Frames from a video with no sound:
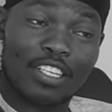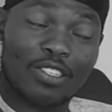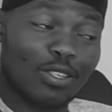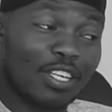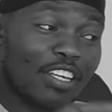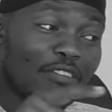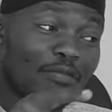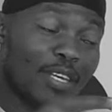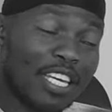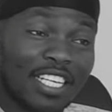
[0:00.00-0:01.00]
to give
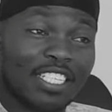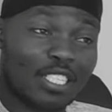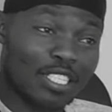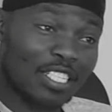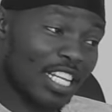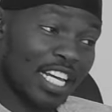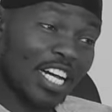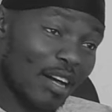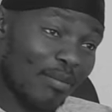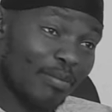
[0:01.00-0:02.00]
me his link
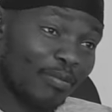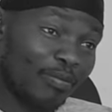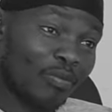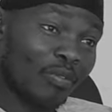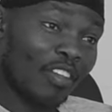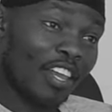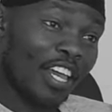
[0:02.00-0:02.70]
up, yeah,